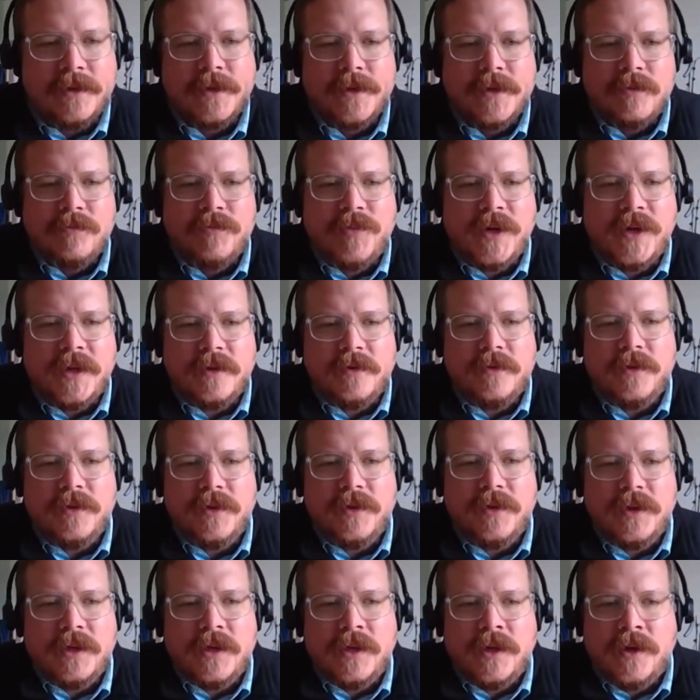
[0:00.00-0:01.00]
But,
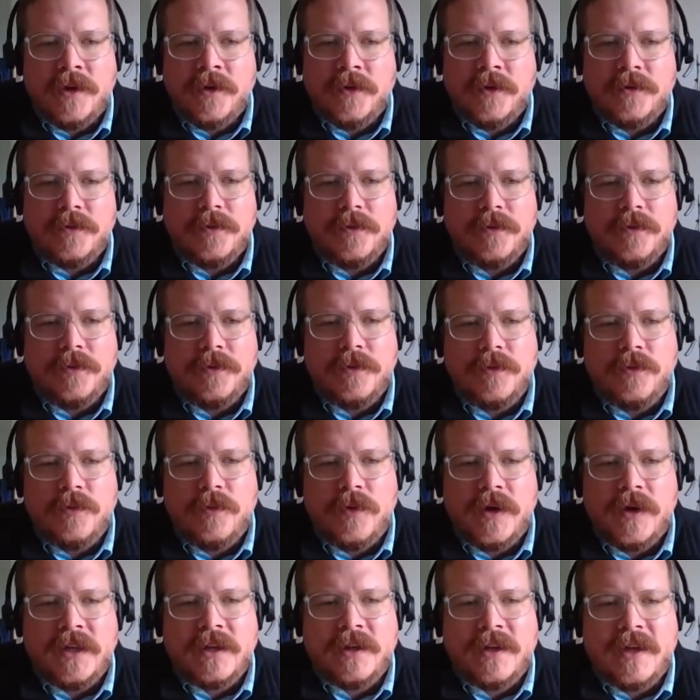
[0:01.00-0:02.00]
you know,
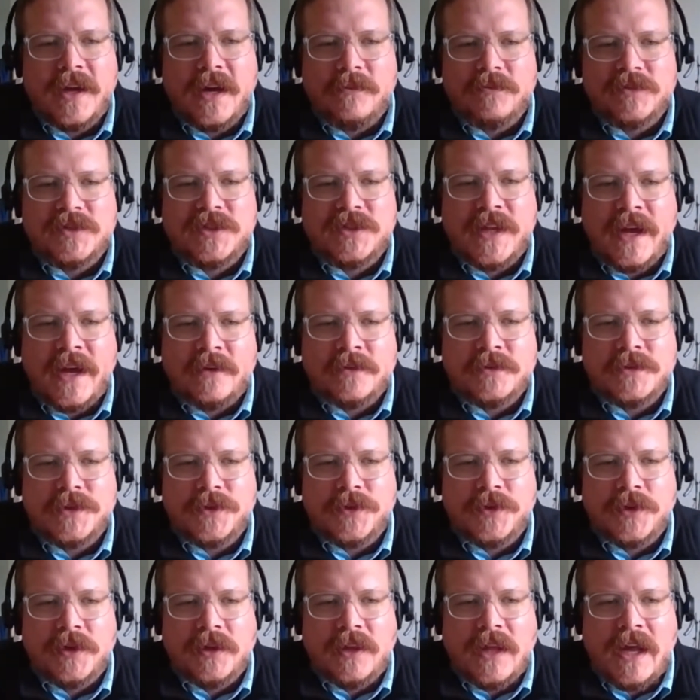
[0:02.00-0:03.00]
what it comes down
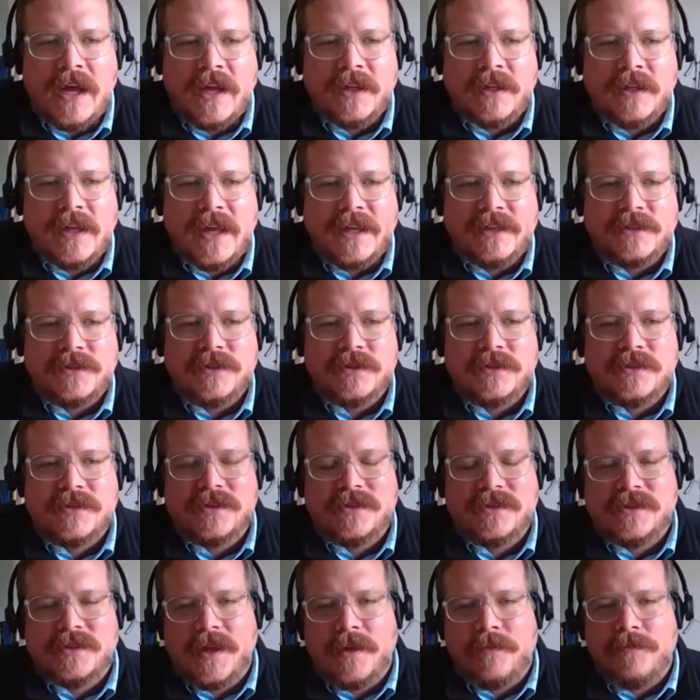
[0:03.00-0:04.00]
to in a lot of cases
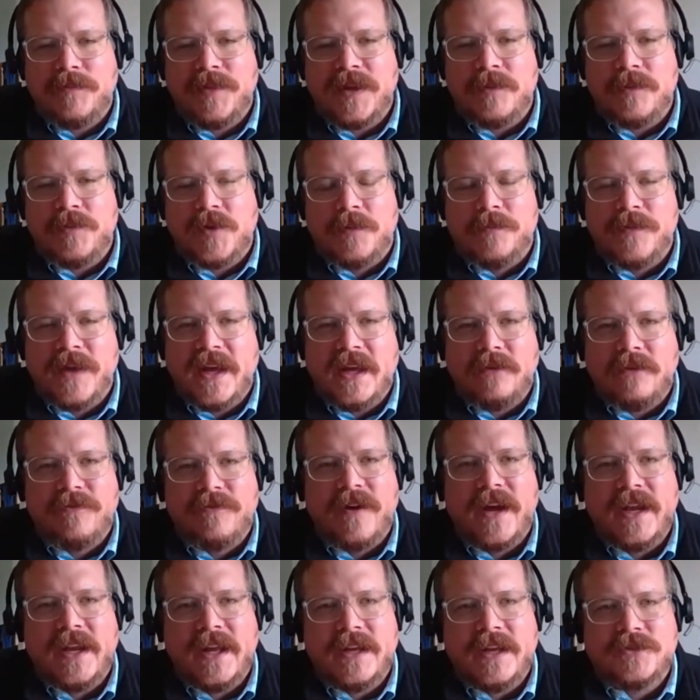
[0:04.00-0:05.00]
is that people make
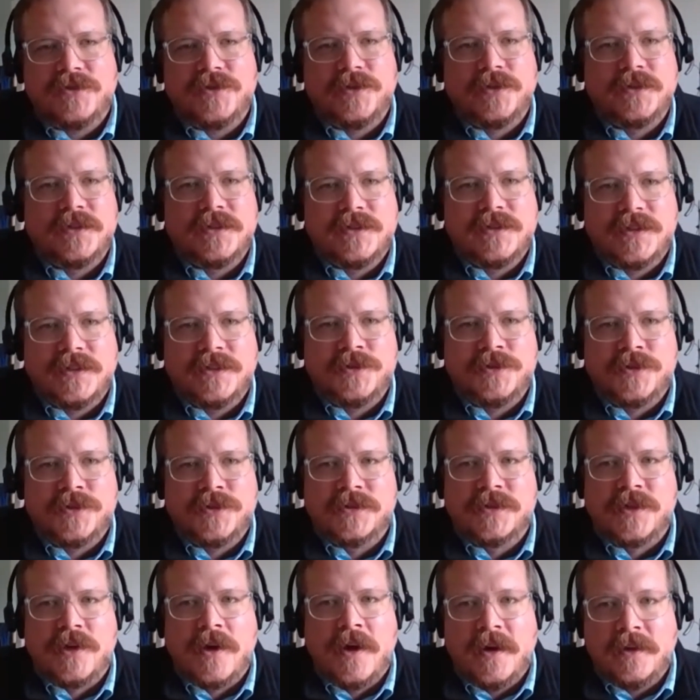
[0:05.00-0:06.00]
financial
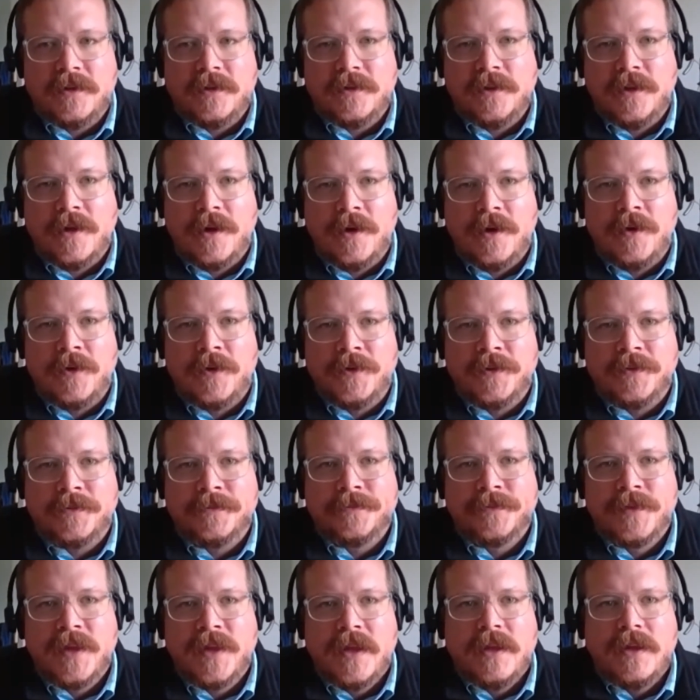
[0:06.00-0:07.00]
decisions all alone
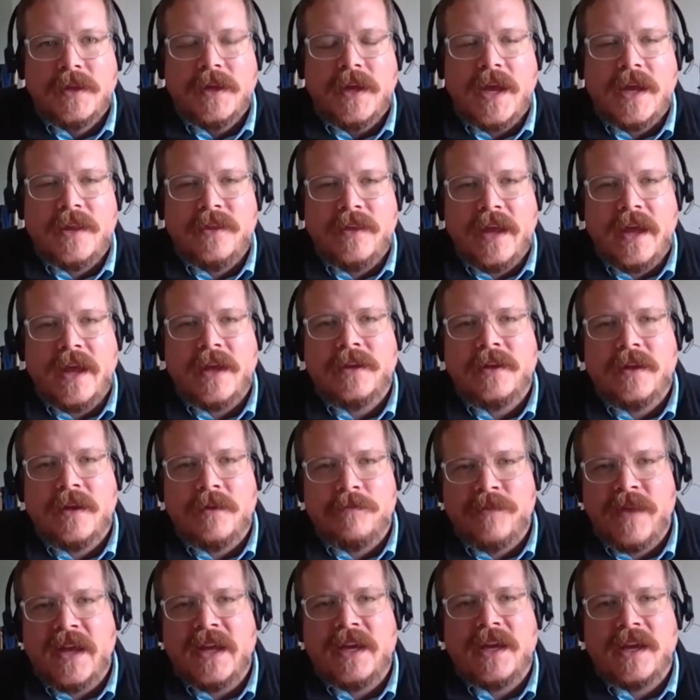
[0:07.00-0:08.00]
and they end up
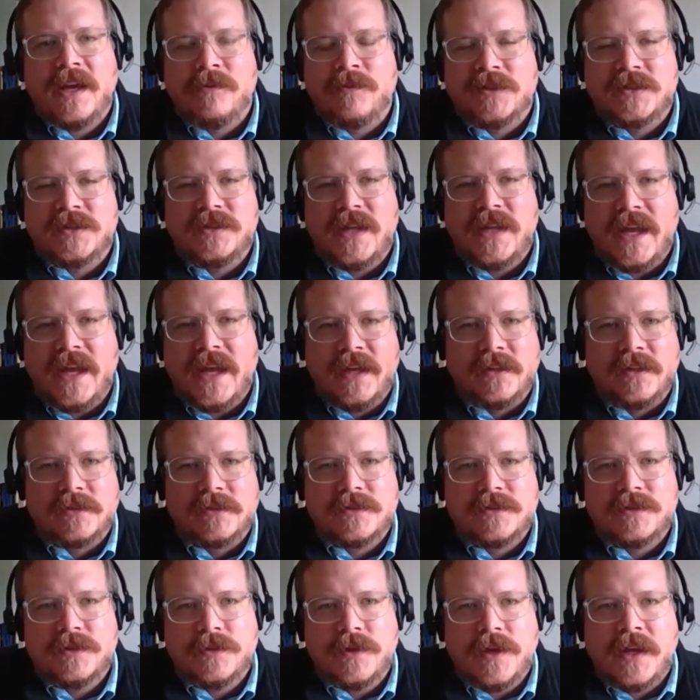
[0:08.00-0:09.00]
making
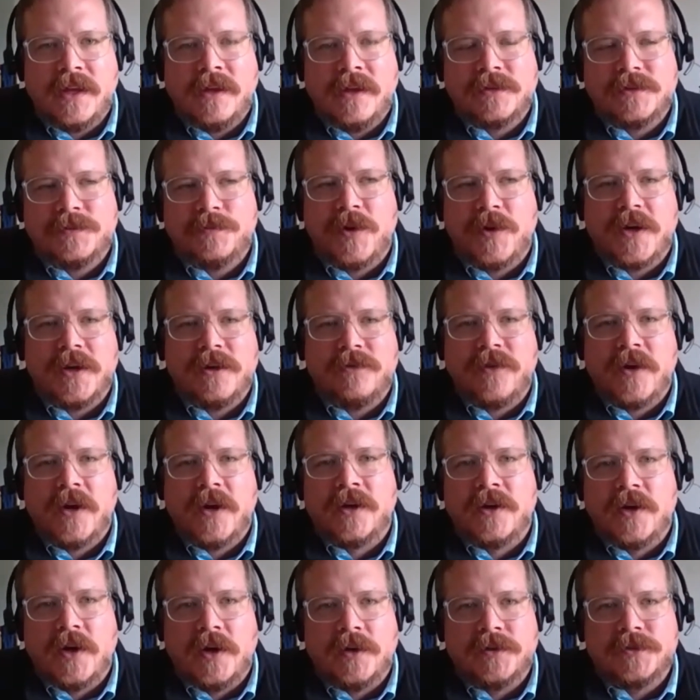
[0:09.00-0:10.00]
mistakes. And it's part of our
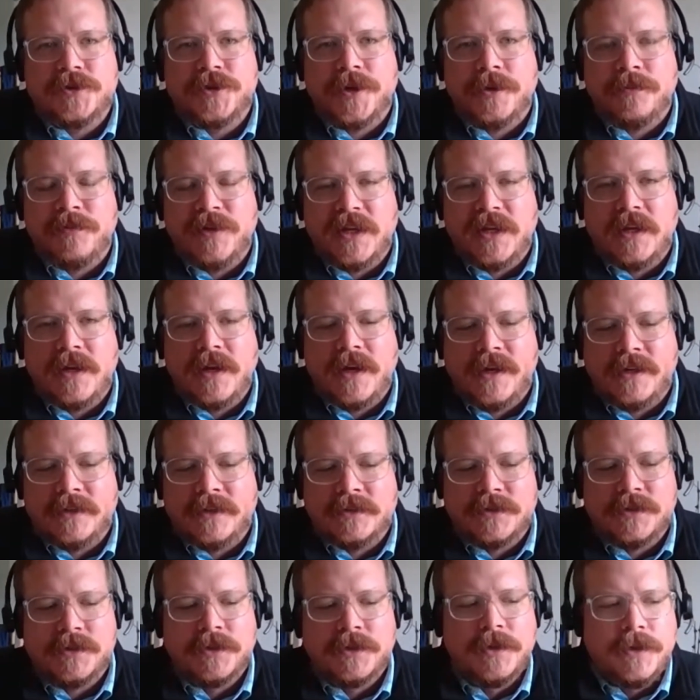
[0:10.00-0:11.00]
culture
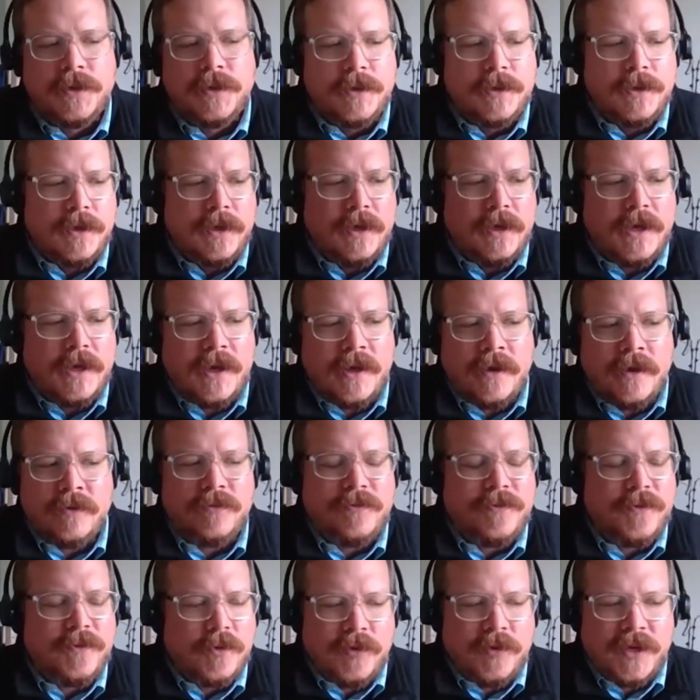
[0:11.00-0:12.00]
because
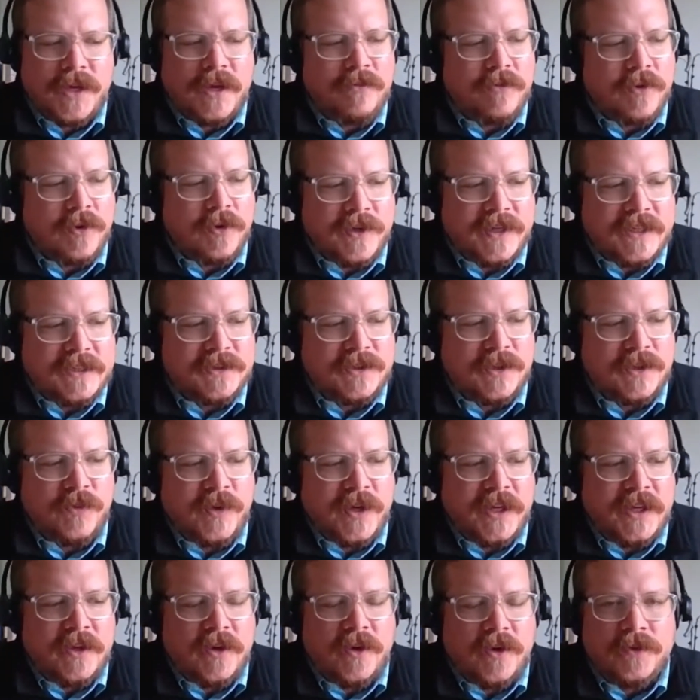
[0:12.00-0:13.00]
for whatever reason,
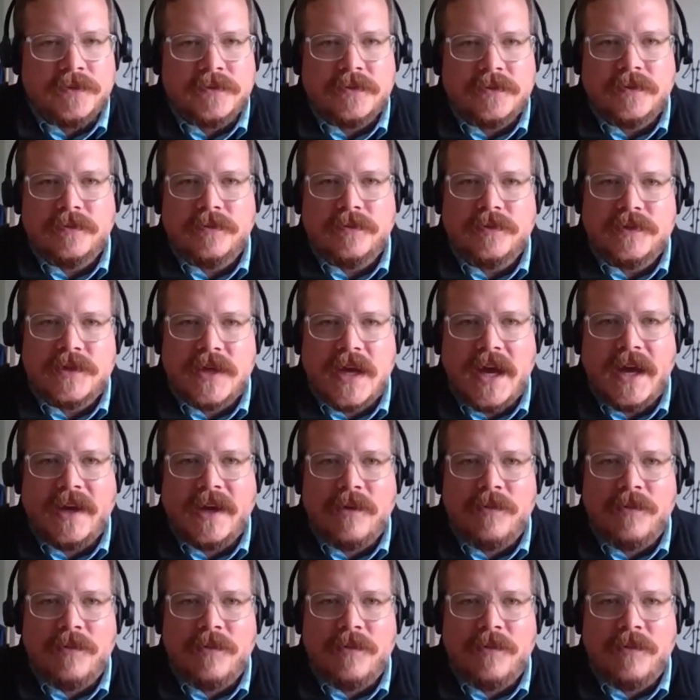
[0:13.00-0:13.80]
we don't talk